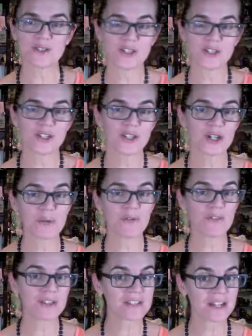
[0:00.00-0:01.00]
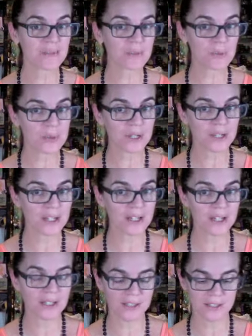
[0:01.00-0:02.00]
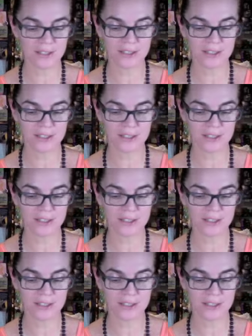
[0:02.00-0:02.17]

share a couple of things that I've been working on.